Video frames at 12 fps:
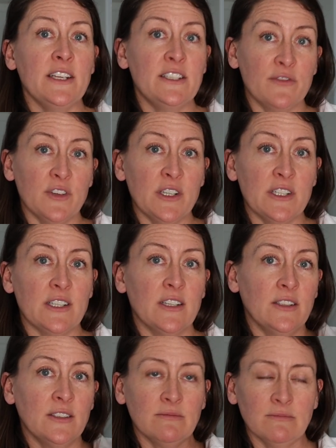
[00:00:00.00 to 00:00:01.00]
a different
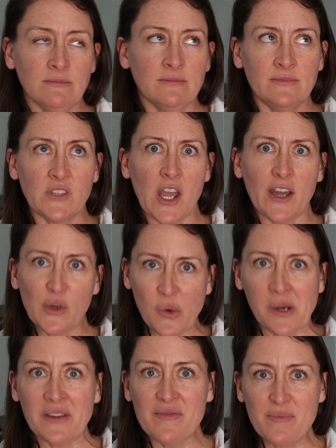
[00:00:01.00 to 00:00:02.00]

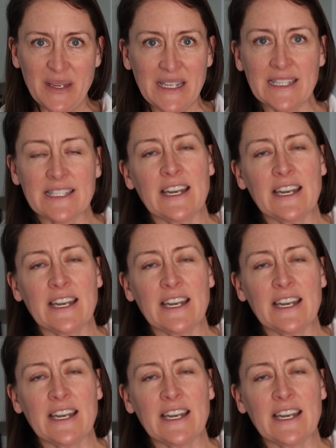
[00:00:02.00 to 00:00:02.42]
category of beans